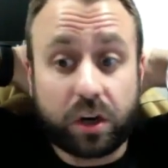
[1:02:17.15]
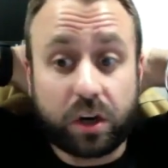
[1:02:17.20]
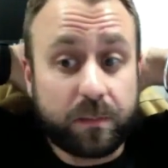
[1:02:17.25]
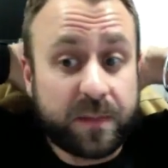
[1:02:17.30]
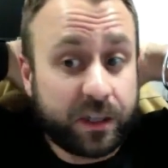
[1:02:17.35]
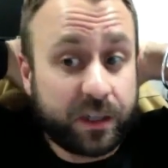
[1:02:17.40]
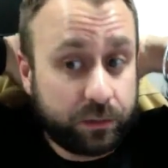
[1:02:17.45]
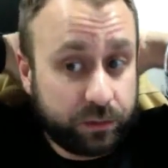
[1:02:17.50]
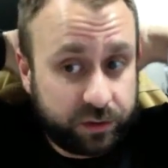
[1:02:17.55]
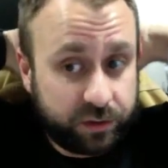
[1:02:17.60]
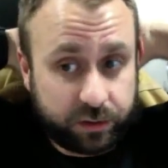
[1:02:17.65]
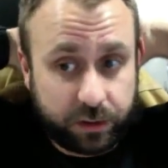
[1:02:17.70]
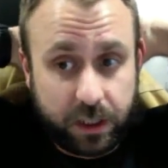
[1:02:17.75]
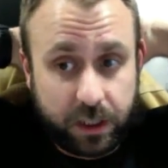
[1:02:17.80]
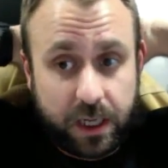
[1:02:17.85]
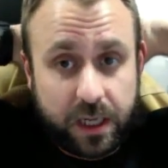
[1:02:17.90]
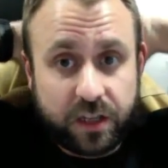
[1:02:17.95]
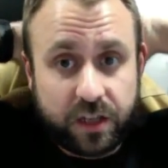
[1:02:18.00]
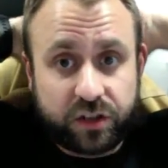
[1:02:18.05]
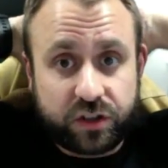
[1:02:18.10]
mills.
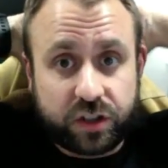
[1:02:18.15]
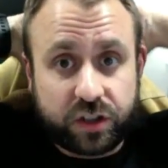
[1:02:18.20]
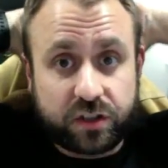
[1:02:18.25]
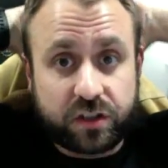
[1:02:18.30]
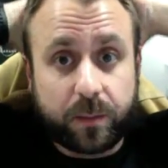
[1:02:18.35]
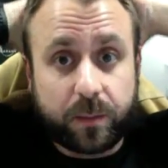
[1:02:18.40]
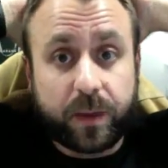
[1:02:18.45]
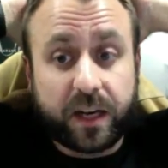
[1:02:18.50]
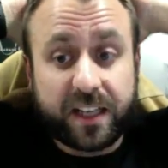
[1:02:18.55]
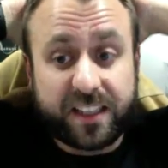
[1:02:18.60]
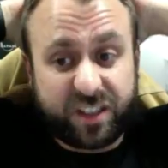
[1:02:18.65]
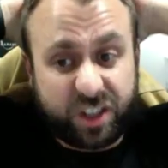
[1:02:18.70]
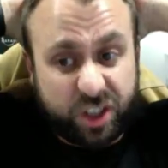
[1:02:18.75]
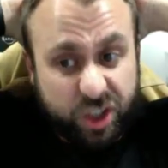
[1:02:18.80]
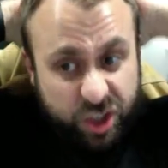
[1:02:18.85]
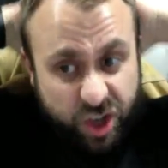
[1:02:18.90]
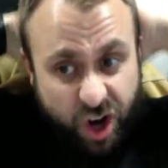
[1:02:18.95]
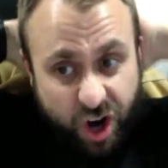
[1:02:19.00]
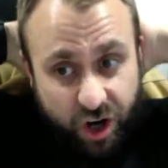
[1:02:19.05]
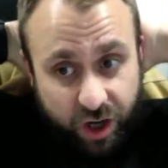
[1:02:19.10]
So to buy
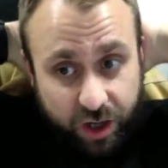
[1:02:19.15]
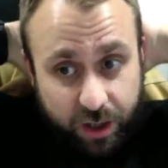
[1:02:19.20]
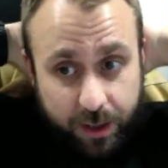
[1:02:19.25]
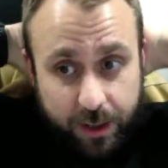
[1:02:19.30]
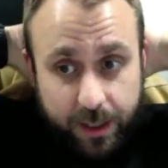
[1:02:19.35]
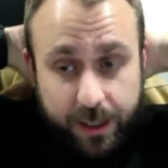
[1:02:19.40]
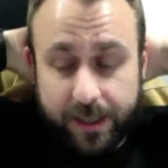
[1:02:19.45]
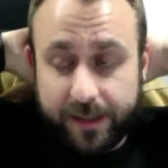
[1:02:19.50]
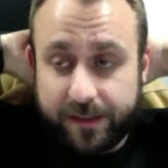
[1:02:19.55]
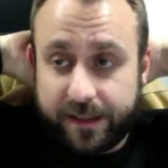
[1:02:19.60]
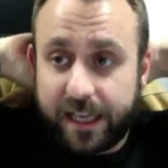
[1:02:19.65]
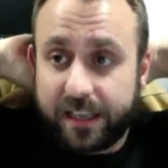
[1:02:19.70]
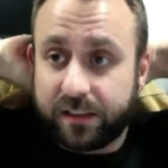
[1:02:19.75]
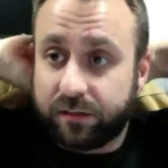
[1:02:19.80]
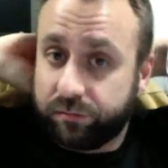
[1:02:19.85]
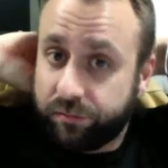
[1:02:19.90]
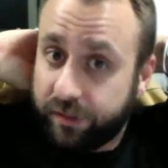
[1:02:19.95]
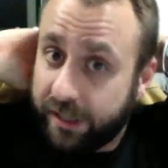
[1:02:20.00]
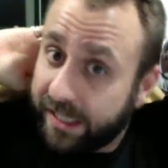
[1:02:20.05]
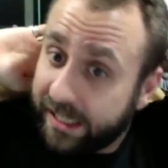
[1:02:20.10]
stock,
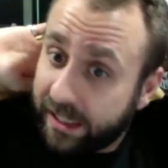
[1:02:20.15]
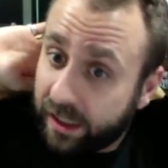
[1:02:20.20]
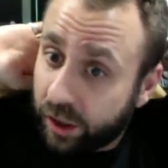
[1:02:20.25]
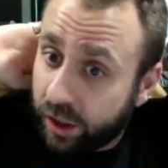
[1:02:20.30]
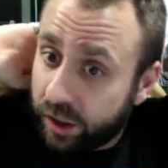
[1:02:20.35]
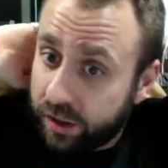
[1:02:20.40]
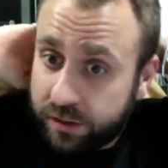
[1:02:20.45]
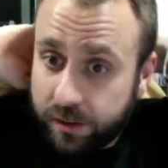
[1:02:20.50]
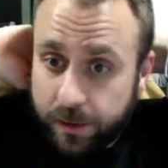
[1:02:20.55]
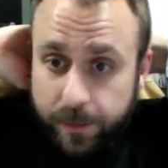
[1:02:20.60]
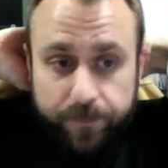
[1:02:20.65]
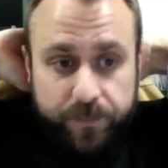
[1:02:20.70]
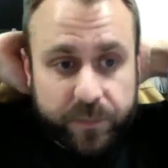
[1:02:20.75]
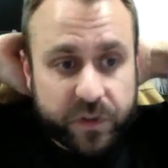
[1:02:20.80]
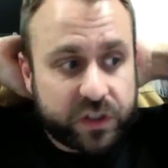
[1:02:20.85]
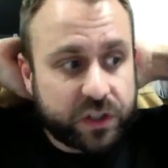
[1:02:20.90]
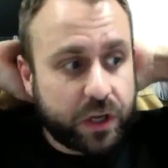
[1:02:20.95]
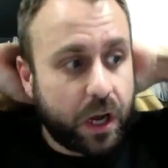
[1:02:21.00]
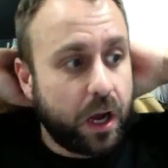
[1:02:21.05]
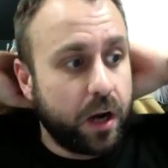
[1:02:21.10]
that's really good.
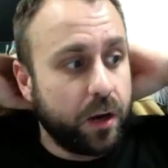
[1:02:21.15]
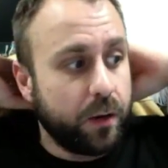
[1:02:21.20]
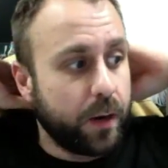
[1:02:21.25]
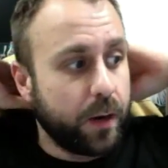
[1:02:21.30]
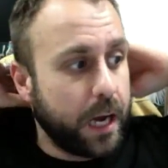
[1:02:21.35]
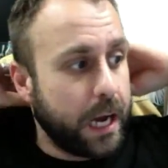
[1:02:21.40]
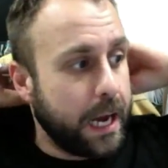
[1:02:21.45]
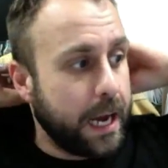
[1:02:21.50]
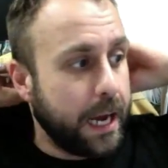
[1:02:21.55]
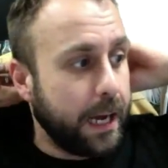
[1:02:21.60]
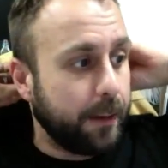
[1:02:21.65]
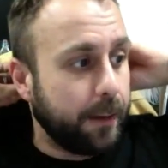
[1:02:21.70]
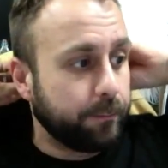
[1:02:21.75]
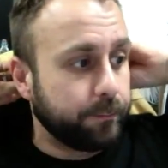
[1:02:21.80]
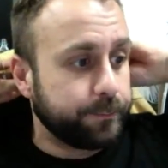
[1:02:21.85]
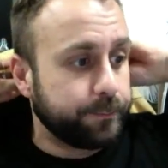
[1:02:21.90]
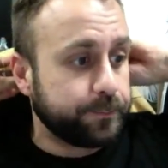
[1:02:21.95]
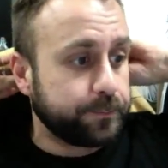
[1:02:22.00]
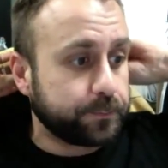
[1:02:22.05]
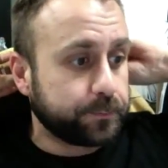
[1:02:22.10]
So
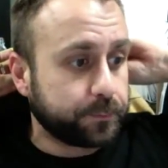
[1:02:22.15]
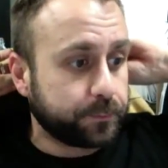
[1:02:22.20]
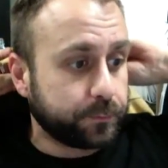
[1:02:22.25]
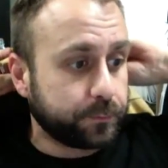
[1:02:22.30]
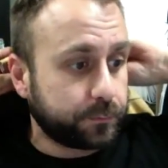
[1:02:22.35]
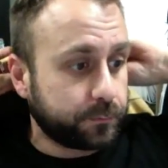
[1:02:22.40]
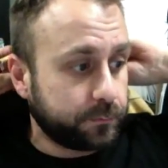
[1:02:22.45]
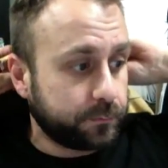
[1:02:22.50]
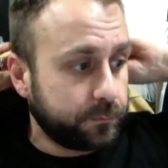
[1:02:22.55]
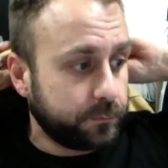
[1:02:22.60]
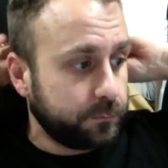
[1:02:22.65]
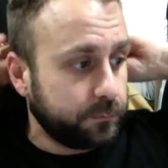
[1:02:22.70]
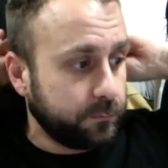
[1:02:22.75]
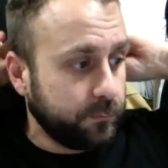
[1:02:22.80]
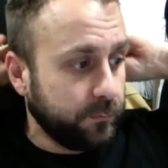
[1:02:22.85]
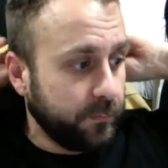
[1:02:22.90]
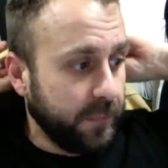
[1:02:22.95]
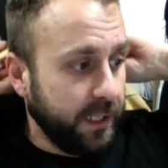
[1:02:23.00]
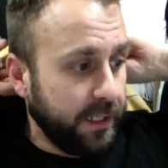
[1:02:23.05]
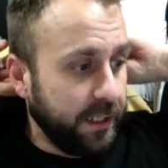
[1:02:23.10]

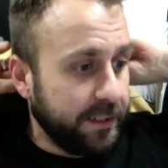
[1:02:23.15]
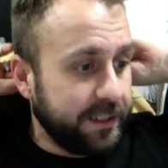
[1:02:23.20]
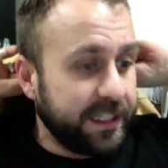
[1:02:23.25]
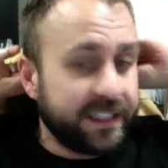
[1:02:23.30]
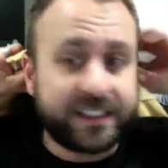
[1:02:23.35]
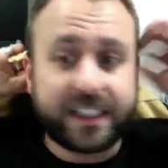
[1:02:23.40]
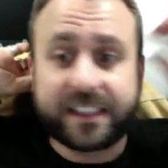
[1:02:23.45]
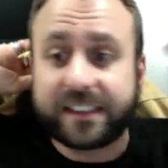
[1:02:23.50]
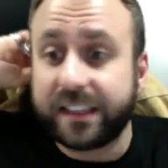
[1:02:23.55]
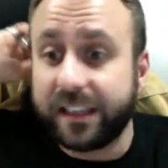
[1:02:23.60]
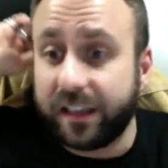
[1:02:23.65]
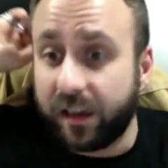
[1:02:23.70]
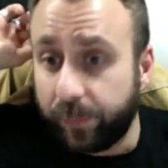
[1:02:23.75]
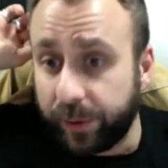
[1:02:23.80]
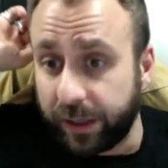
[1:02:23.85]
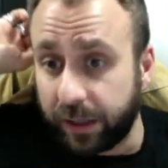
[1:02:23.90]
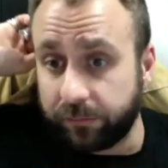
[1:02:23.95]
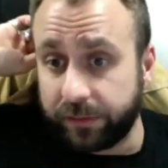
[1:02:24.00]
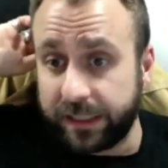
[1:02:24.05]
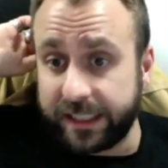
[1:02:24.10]
that takes a little
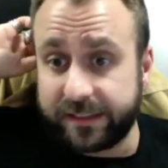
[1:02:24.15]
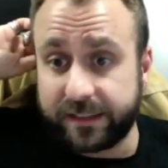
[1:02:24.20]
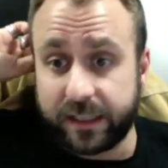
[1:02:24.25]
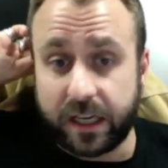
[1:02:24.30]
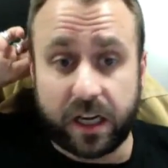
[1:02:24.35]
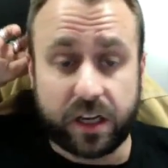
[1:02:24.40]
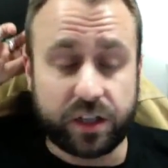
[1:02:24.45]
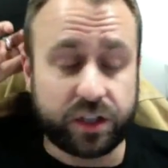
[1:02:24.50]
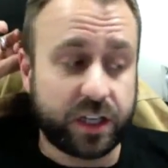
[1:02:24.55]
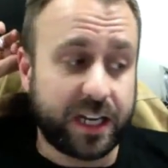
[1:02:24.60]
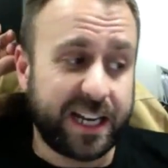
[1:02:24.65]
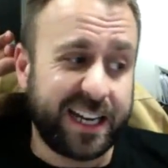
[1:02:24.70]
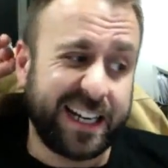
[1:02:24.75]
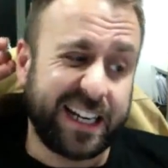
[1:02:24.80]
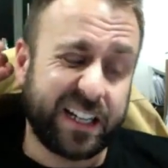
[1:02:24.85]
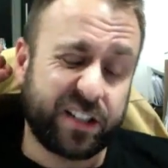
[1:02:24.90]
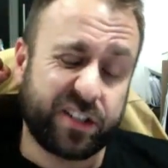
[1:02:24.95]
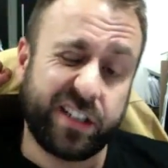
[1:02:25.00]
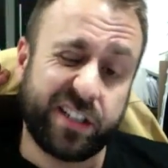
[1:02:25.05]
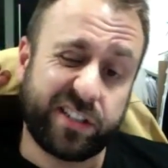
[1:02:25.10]
bit of research, and
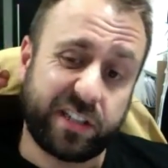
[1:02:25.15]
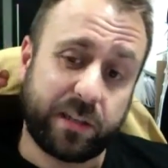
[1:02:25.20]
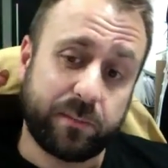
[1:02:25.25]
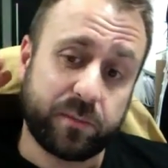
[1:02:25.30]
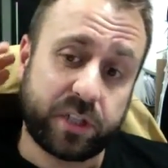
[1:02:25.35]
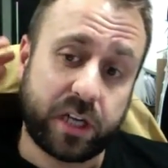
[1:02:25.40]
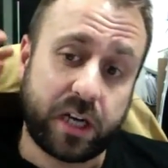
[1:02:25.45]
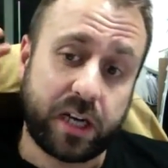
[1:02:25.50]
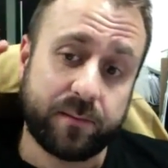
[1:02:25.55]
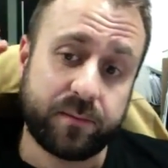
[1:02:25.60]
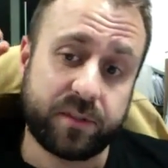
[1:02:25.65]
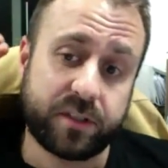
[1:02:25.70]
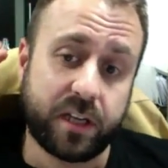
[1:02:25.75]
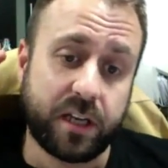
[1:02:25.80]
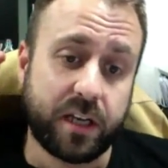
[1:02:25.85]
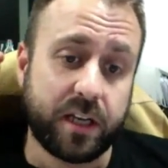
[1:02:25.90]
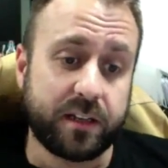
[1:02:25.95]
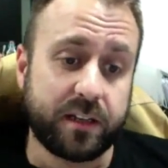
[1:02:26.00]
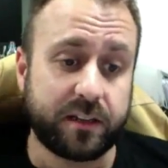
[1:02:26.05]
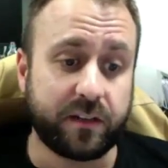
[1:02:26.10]
actually sometimes
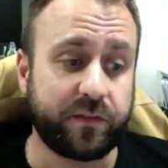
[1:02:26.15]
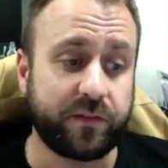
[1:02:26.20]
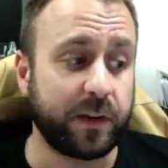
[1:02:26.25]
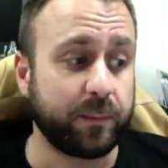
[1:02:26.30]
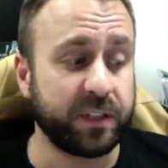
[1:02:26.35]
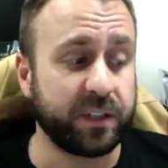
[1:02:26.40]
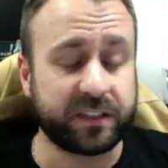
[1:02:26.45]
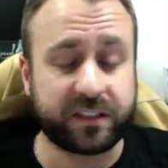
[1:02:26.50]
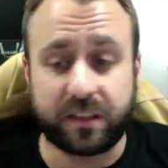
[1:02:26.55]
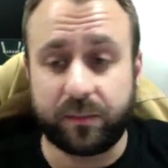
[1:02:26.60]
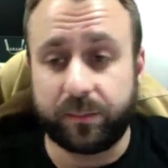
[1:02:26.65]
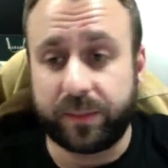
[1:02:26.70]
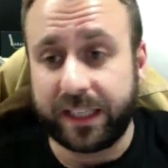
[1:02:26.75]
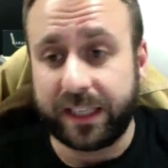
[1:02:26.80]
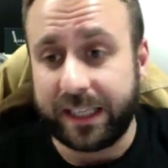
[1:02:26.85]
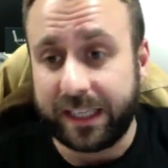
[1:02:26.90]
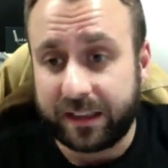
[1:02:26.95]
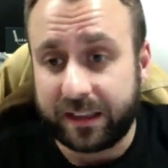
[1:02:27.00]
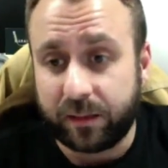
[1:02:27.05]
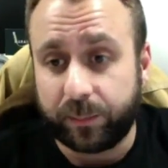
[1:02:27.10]
the fabrics can be a
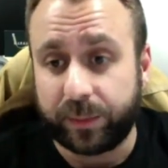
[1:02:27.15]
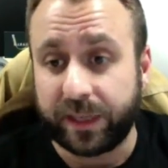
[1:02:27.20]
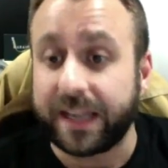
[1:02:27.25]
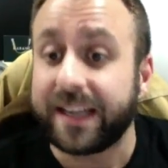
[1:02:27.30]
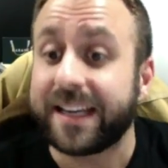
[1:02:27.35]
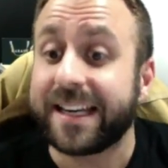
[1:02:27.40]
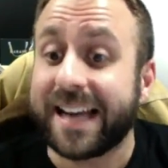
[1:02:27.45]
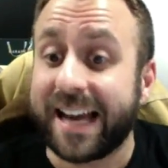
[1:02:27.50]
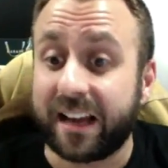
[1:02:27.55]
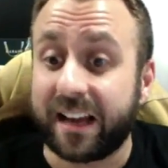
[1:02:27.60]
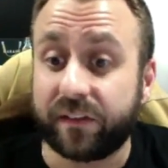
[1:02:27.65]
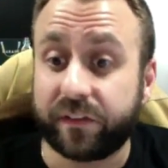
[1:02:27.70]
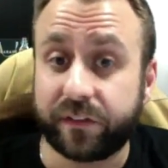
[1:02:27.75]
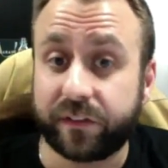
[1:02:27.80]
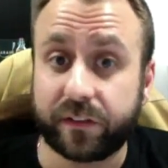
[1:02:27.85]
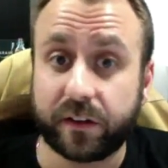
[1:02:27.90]
little bit naff,